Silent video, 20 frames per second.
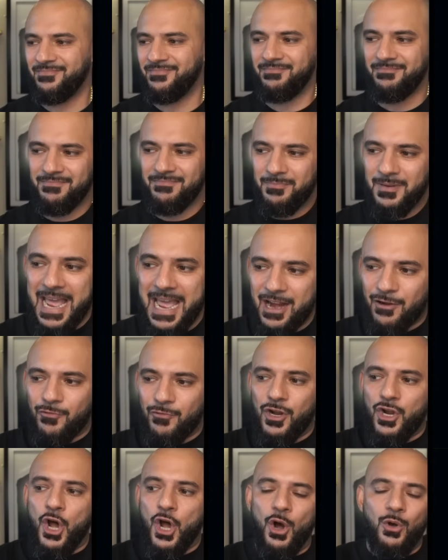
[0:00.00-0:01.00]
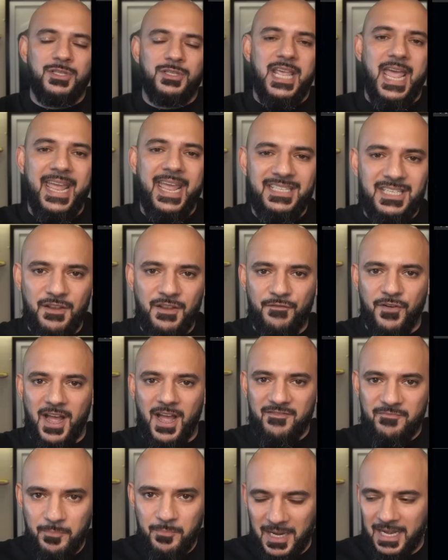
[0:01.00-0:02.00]
BlackRock holds
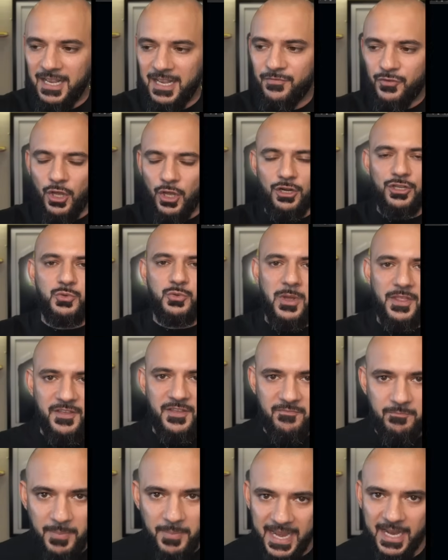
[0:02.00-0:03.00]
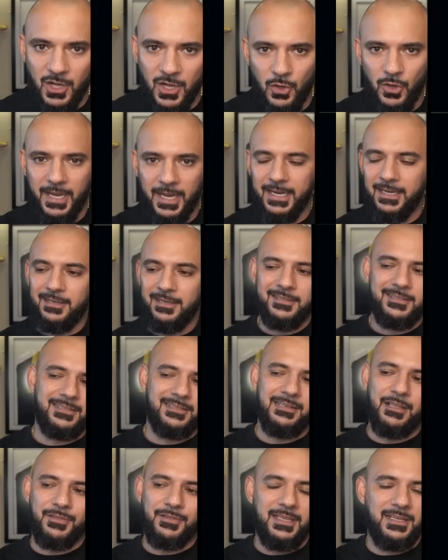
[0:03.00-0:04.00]
$85 billion worth of Bitcoin. It's
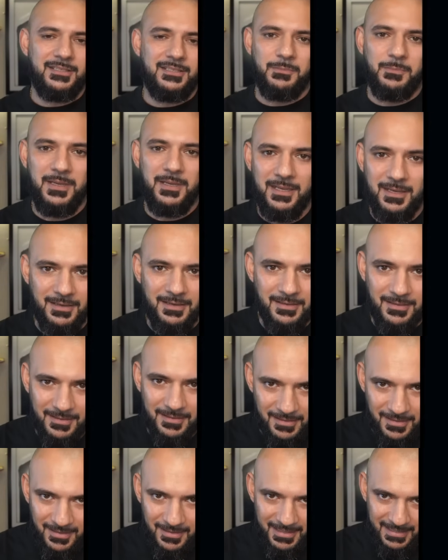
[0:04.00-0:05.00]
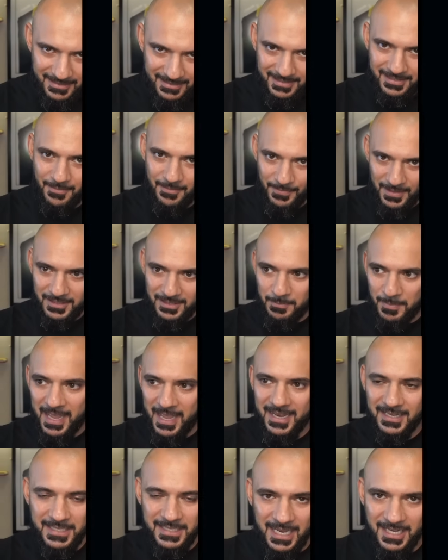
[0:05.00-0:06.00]
nothing to be, it's something to pay
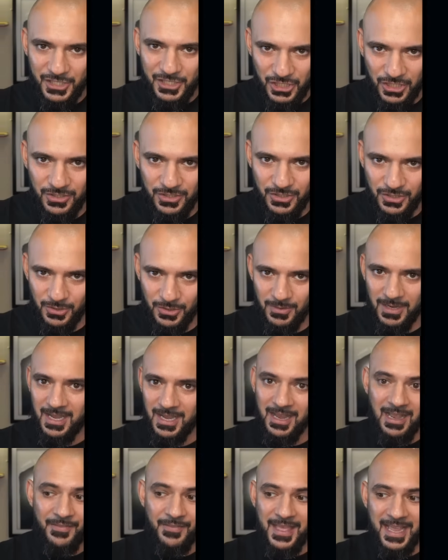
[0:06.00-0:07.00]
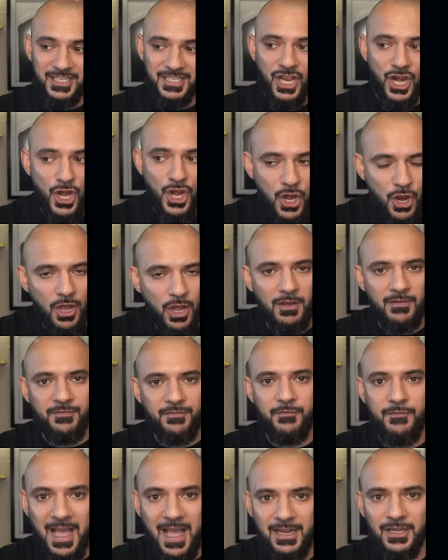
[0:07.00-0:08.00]
attention to. And that is a lot of
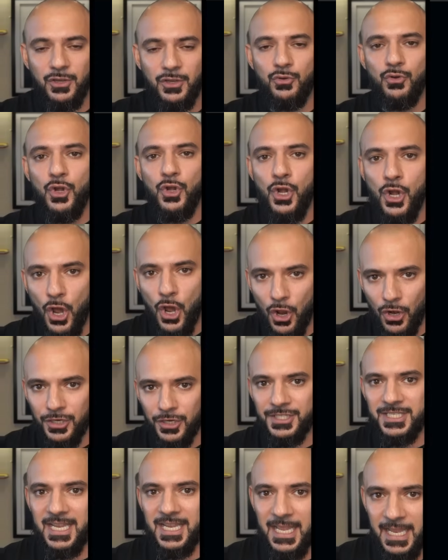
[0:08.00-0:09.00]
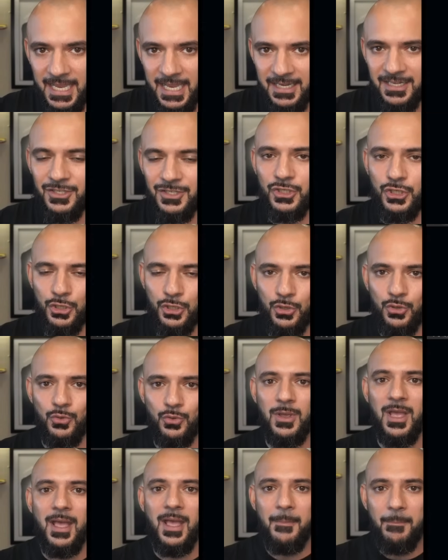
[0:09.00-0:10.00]
value locked into
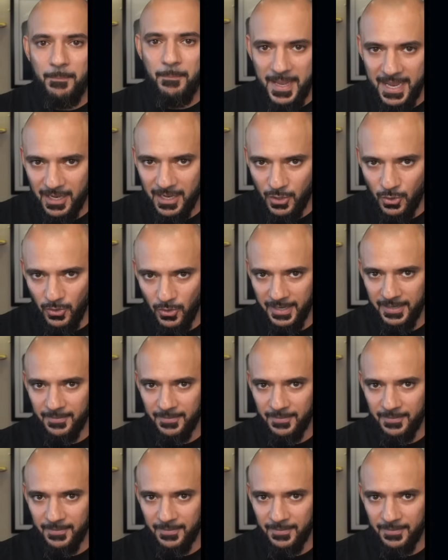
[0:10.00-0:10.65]
Bitcoin.